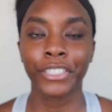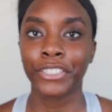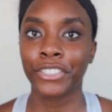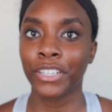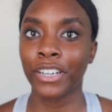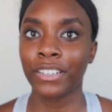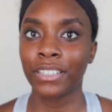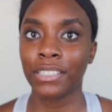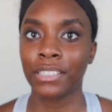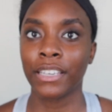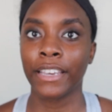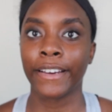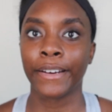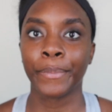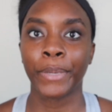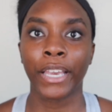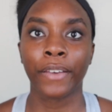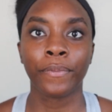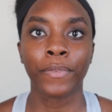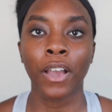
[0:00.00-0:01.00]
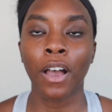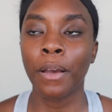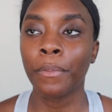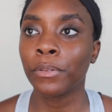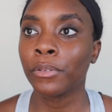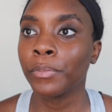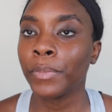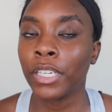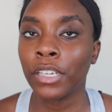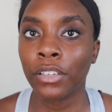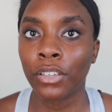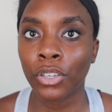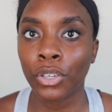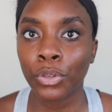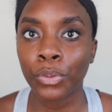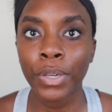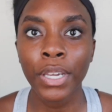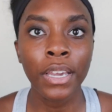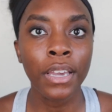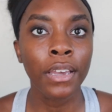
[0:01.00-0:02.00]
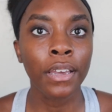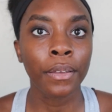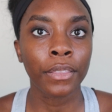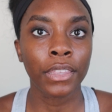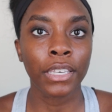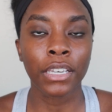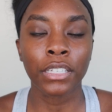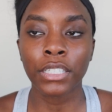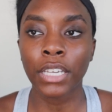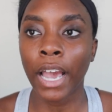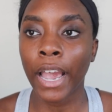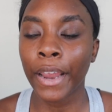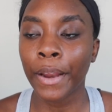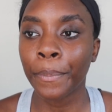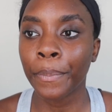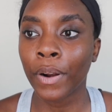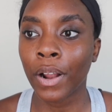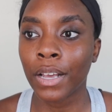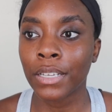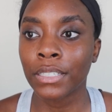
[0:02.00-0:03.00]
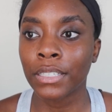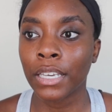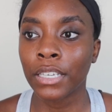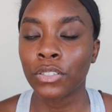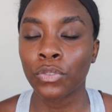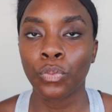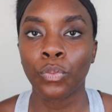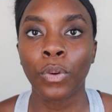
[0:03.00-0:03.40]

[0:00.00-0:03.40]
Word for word: You're starting to scare me. I've complimented you the entire process.